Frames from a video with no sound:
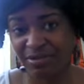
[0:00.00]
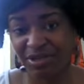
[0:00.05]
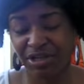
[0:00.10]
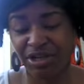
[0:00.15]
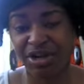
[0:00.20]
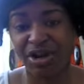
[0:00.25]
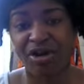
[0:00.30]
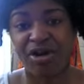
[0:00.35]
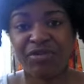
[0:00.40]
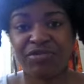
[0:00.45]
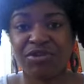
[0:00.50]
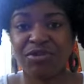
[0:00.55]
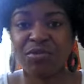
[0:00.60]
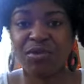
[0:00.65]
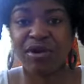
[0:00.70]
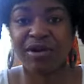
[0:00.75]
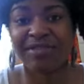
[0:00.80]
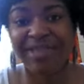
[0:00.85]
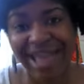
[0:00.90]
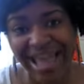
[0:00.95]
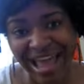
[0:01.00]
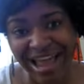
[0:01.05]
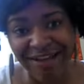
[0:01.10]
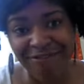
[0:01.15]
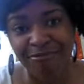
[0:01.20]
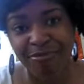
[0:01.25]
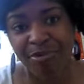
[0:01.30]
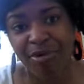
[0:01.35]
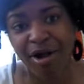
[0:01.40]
You know, if you wear the half